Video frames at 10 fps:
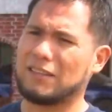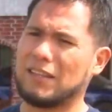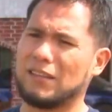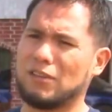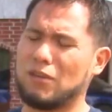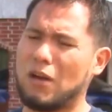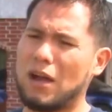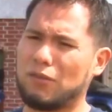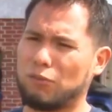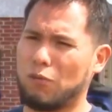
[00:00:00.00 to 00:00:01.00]
seeing, you know,
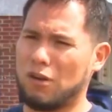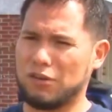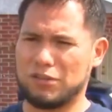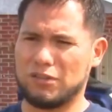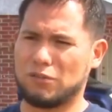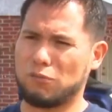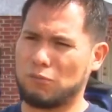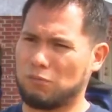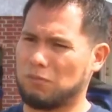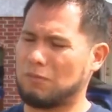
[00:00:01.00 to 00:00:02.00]
how the water is just
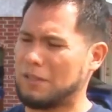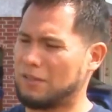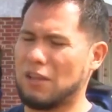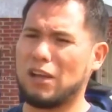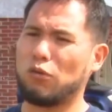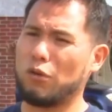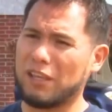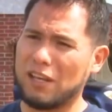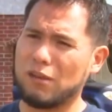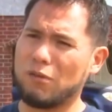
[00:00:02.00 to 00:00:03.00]
is not
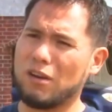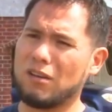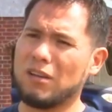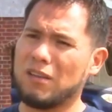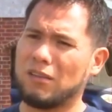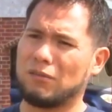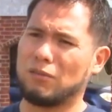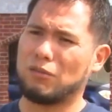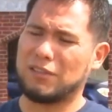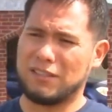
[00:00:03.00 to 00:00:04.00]
going anywhere.
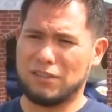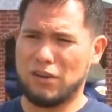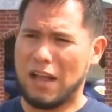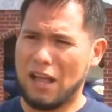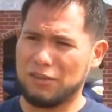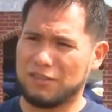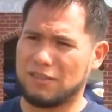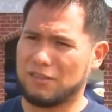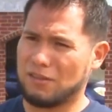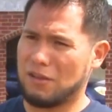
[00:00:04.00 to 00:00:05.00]
You know, this is their house.
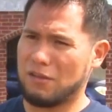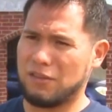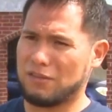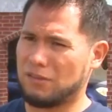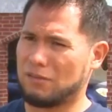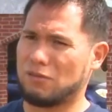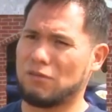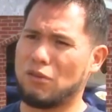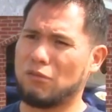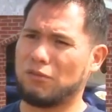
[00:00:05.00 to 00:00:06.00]
This is this is,
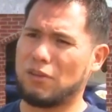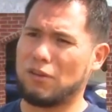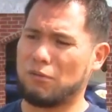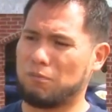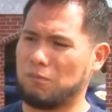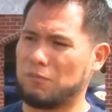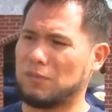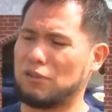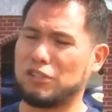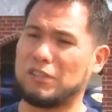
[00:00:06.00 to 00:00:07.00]
you know, their
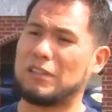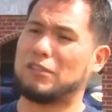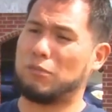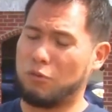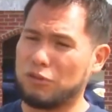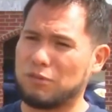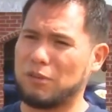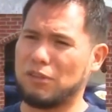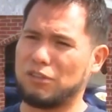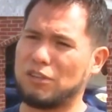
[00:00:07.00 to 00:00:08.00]
they're supposed
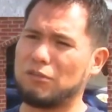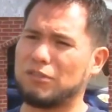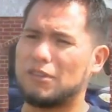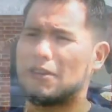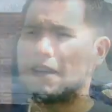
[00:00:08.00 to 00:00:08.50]
to be their shelter.